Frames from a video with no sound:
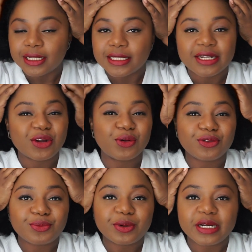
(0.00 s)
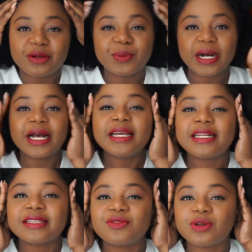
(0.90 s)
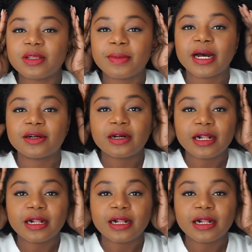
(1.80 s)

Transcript: It's an old braid, but it doesn't really matter.